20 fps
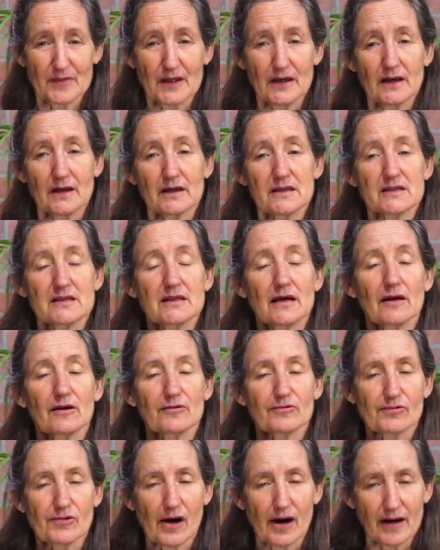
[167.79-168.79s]
It had
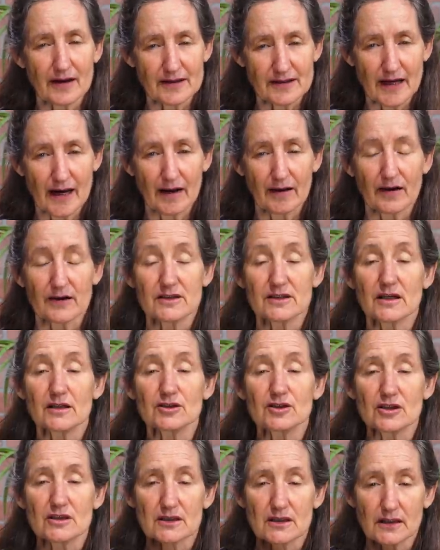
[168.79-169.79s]
settled right down. I said,
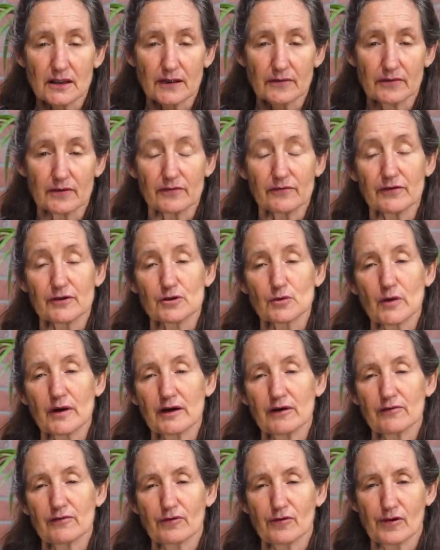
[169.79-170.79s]
just leave it for
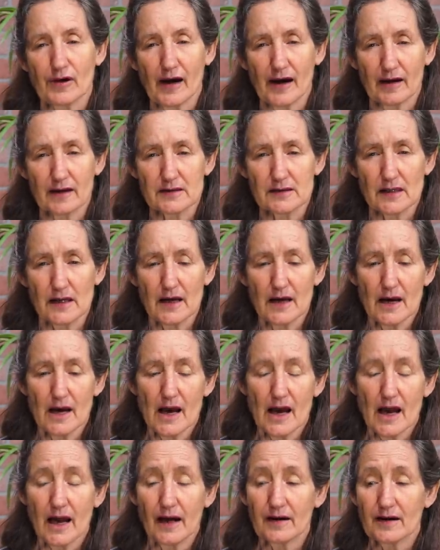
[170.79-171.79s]
twenty-four hours.
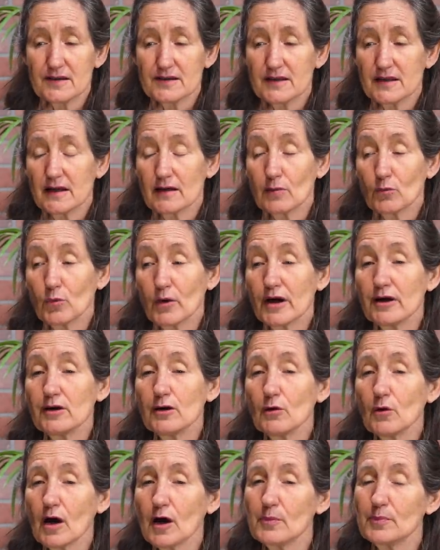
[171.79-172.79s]
And I said, and when
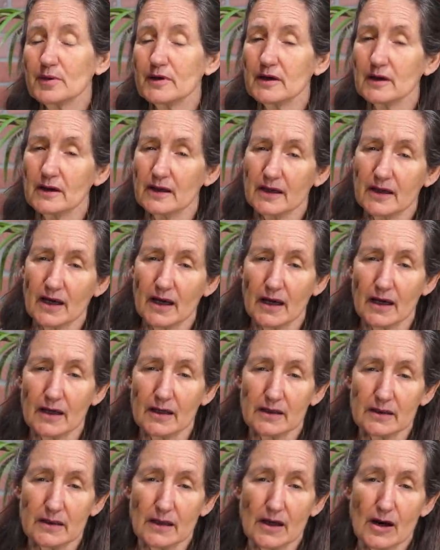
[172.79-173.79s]
you open it
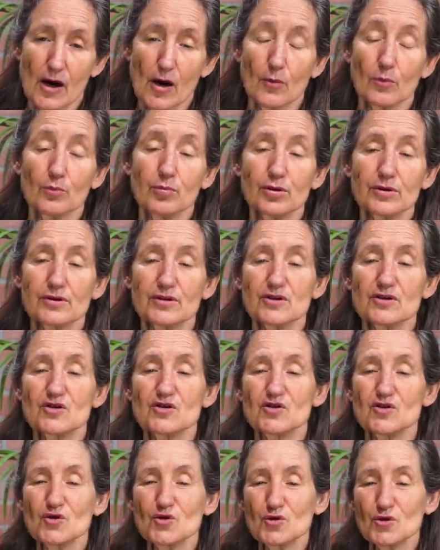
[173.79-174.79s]
again, put the
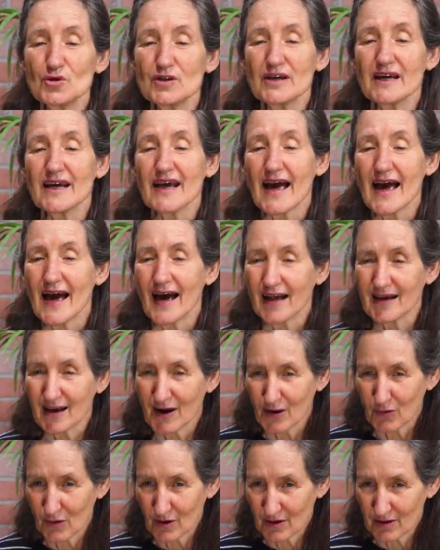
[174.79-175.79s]
soothing
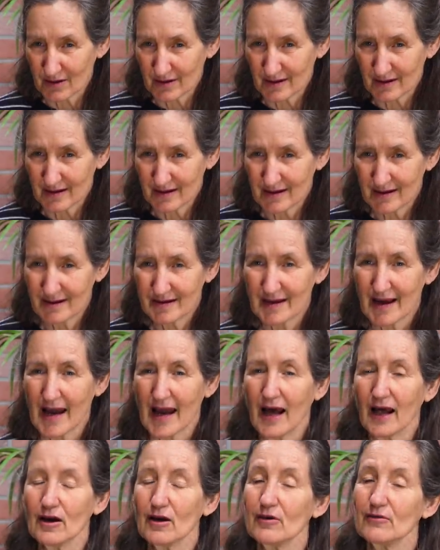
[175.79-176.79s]
aloe on, the
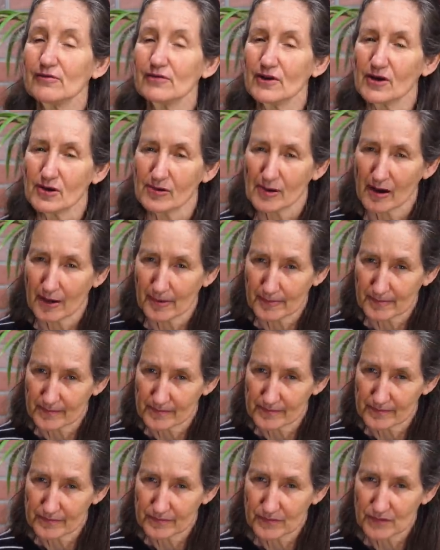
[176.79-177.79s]
aloe vera,
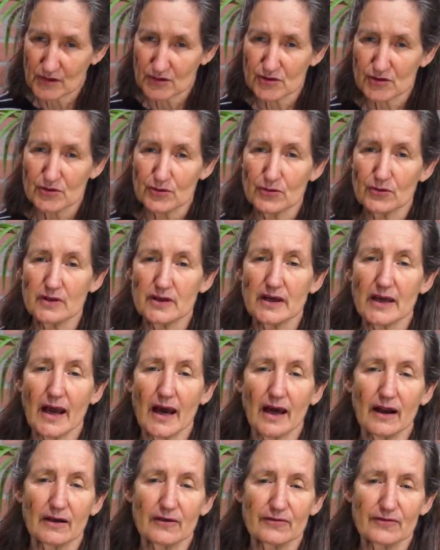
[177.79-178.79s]
the soothing
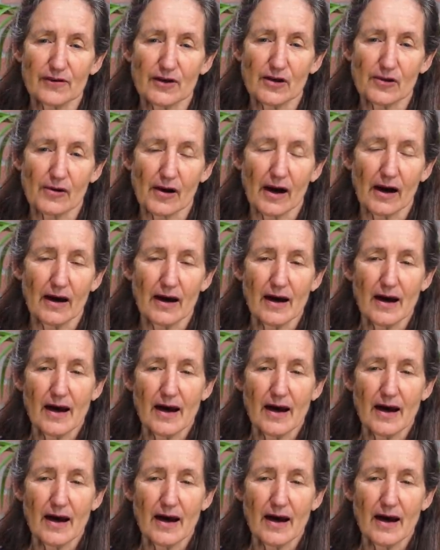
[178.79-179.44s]
aloe vera.